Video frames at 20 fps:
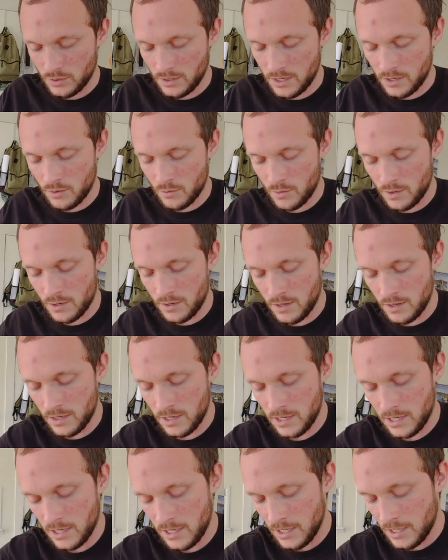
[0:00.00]
I don't want to
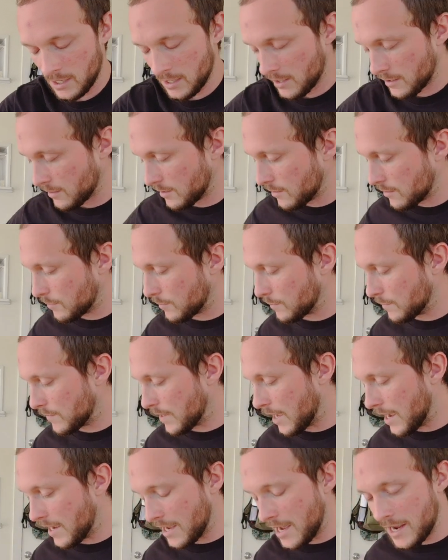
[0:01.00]

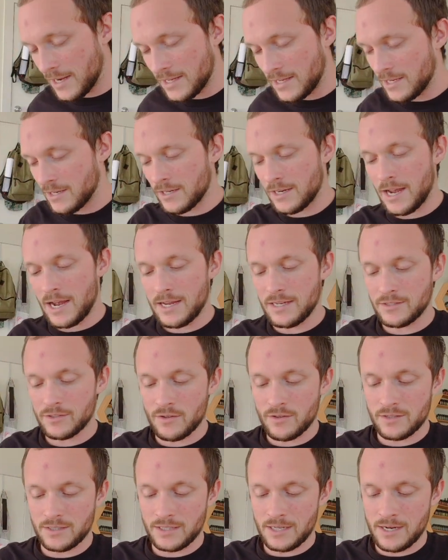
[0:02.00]
I, I, hear guys
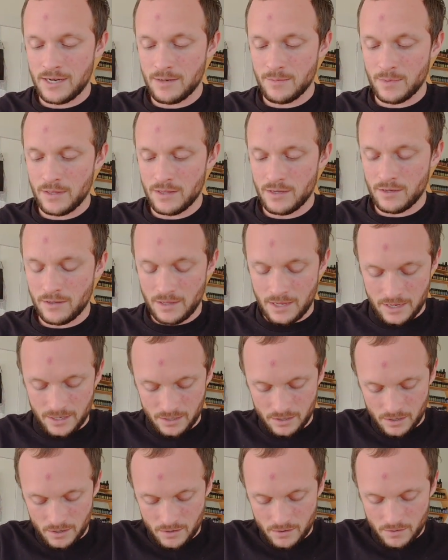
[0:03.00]
all the time and they're
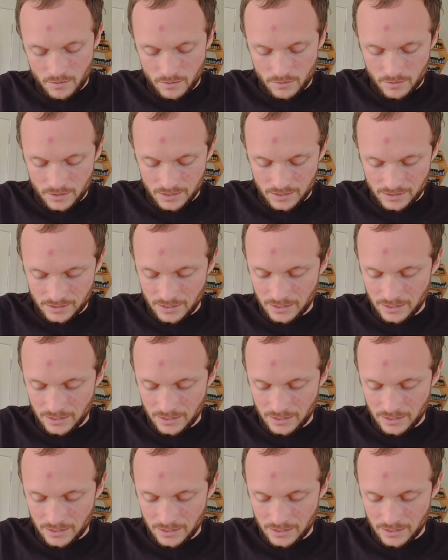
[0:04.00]
like, oh,